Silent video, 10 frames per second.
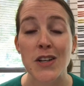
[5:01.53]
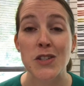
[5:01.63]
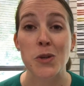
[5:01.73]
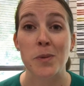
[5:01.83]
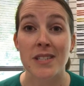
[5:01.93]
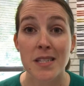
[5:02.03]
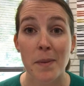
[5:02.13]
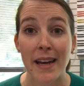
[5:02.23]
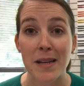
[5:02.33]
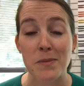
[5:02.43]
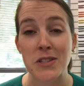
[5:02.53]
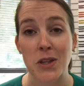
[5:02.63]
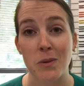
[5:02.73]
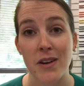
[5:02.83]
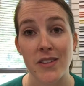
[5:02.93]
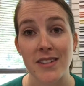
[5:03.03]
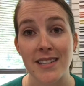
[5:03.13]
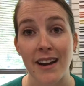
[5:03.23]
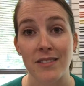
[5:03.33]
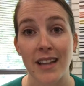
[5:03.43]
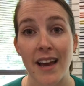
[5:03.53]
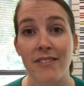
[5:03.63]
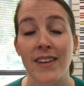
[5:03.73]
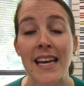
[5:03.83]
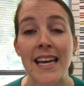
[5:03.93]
to participate in music throughout their entire life.